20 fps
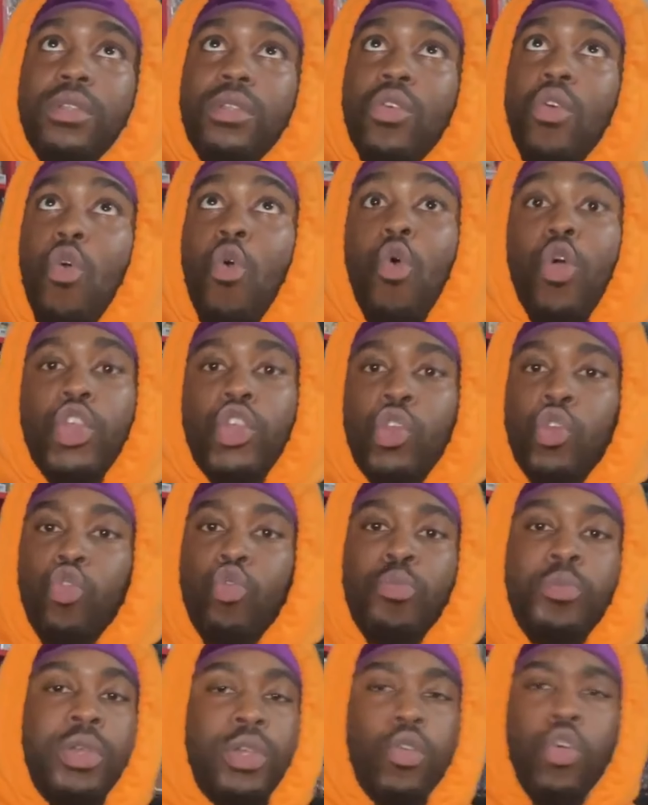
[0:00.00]
or you
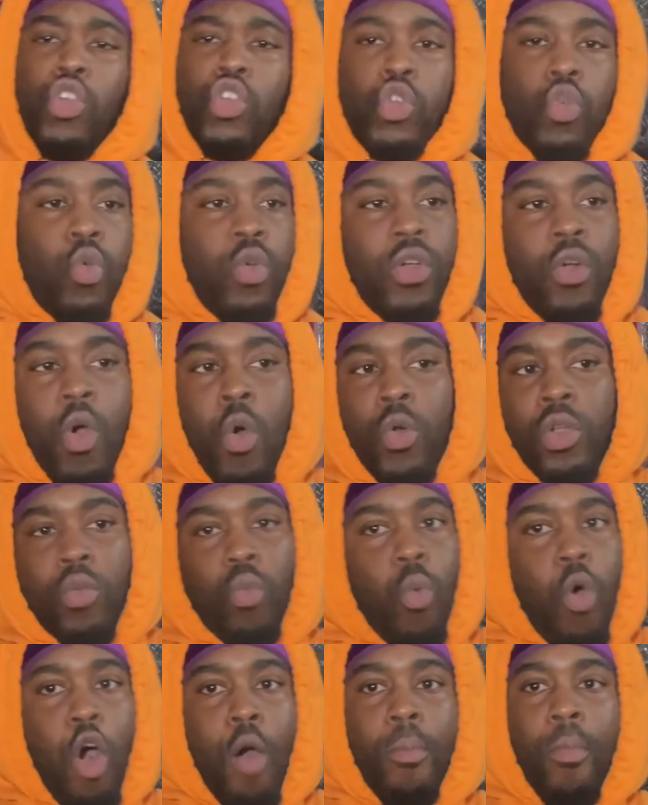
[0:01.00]
going to
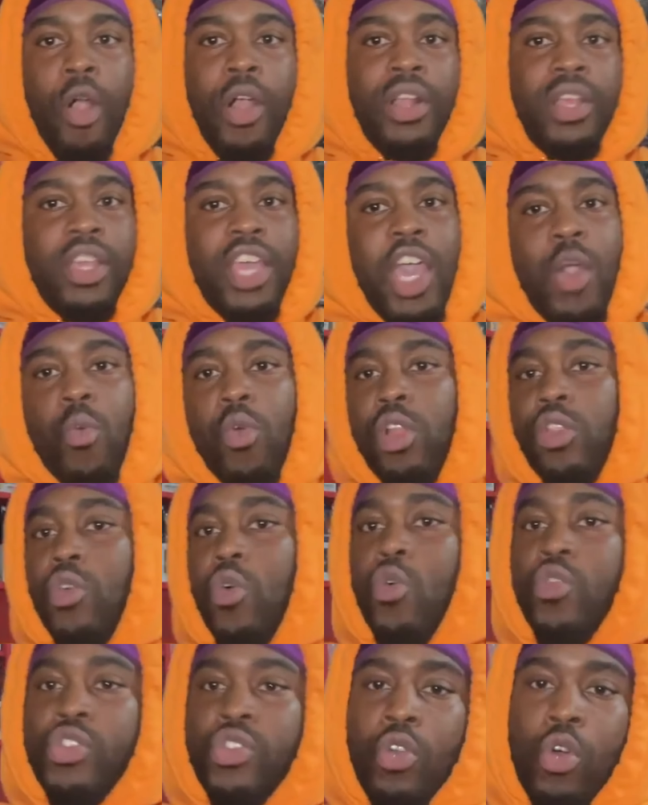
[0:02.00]
Walmart and getting one of
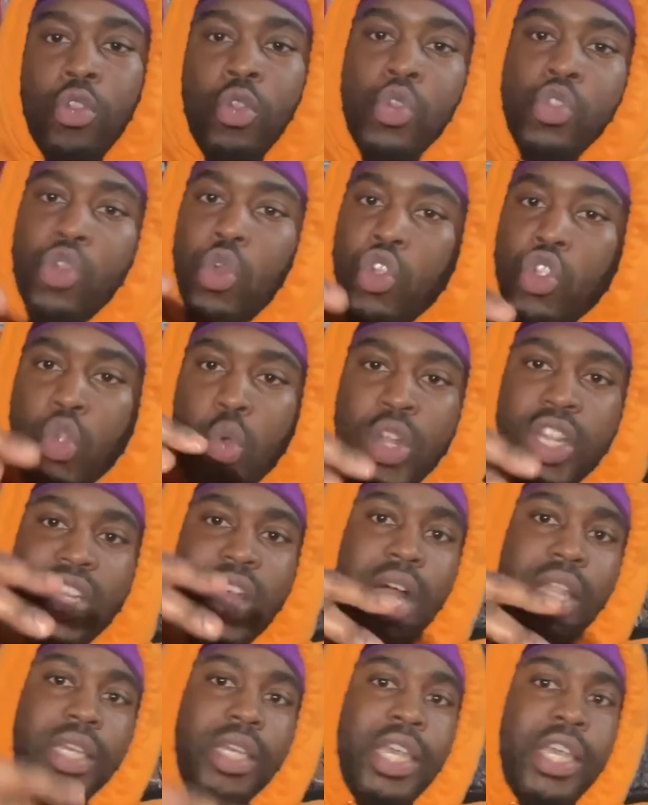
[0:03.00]
those, those little
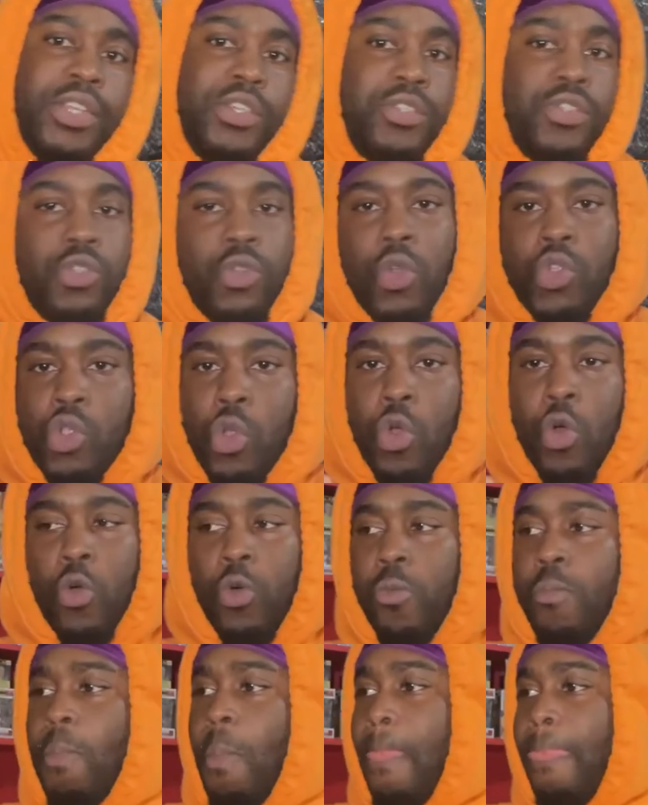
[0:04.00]
$20 heaters, those
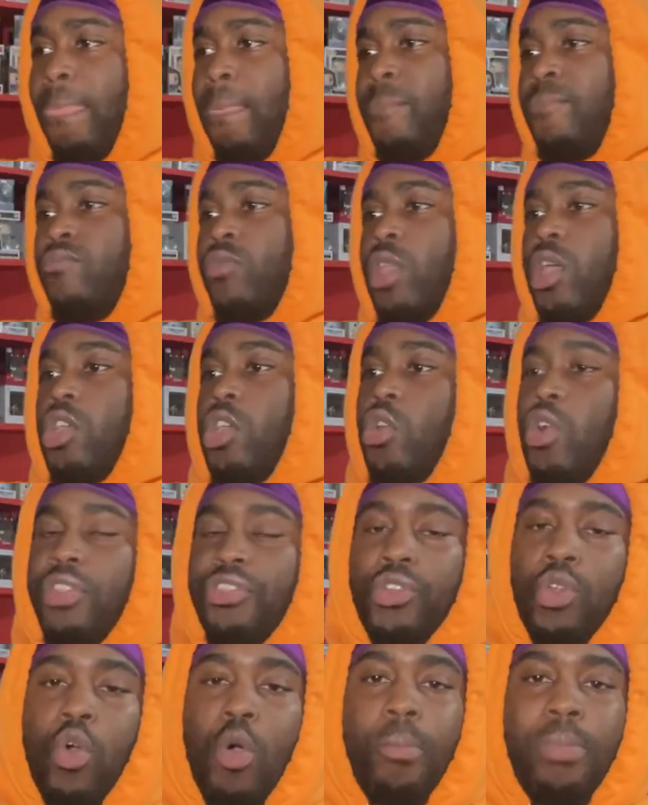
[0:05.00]
little, the
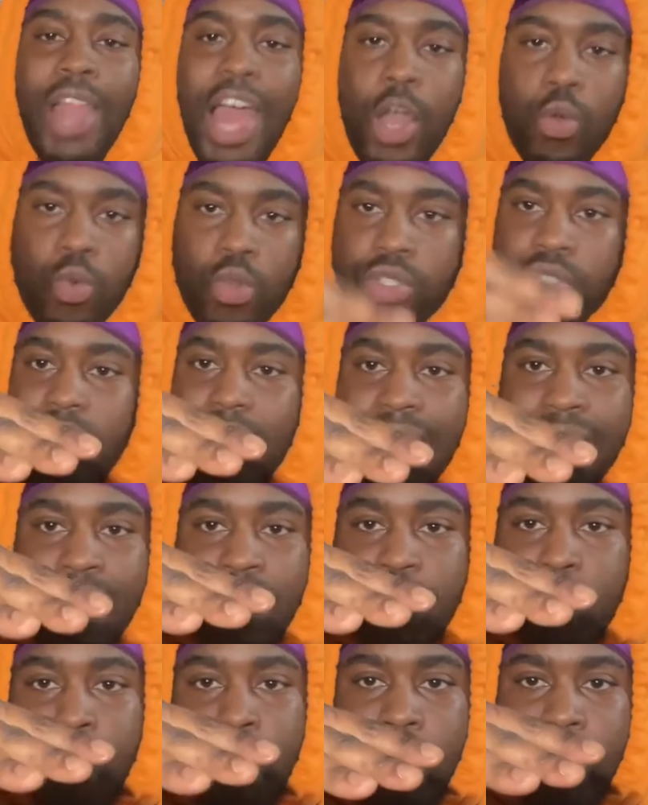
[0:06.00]
little black ones are like
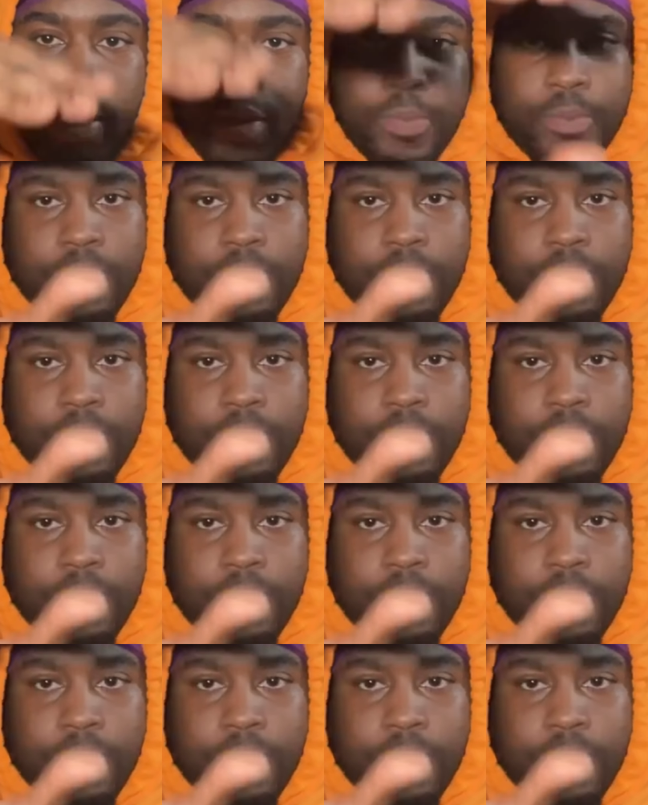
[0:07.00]
this big.